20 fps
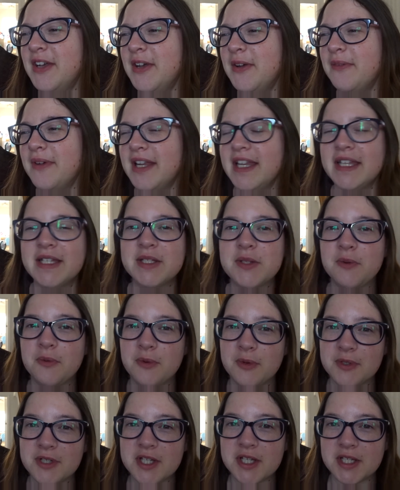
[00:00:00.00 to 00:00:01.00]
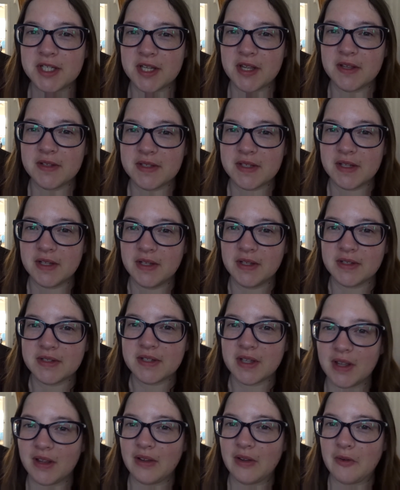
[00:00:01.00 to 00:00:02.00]
Went into Waterstones and
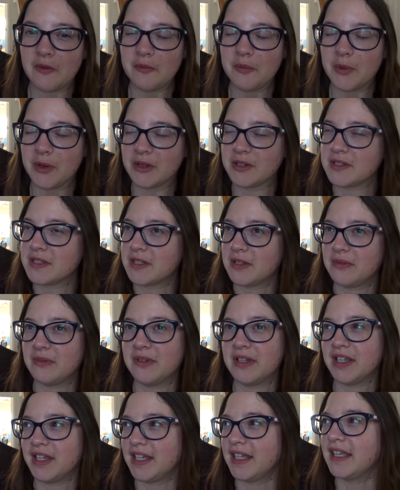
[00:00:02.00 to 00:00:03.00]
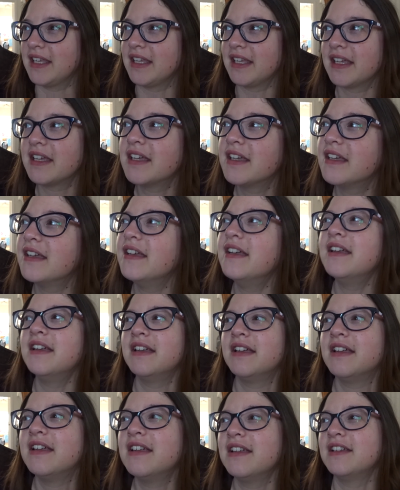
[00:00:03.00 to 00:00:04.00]
looked at a lot of books that were like
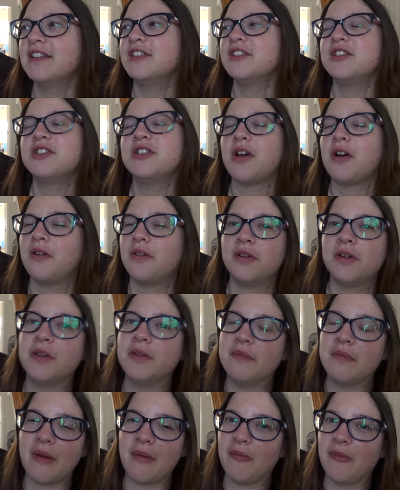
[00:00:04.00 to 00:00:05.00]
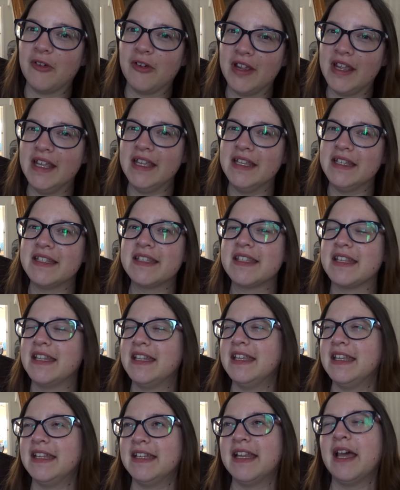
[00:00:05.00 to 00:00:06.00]
childhood memories,
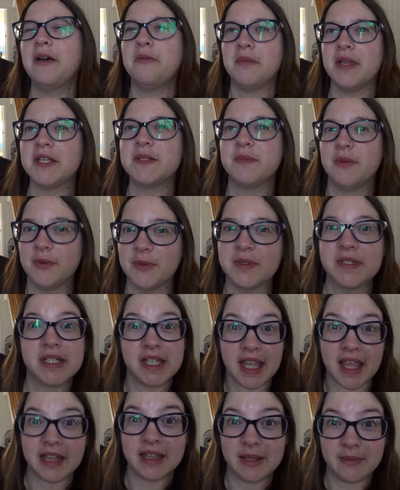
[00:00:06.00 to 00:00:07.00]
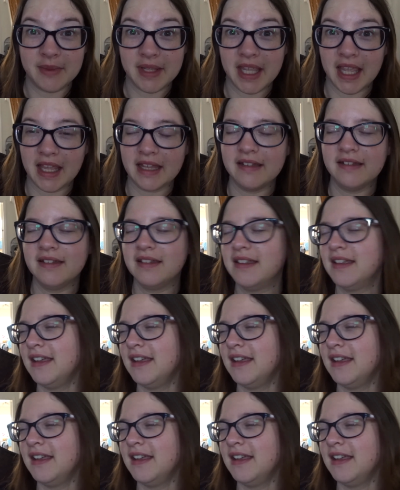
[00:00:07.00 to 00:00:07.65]
and it now makes me want to get them again.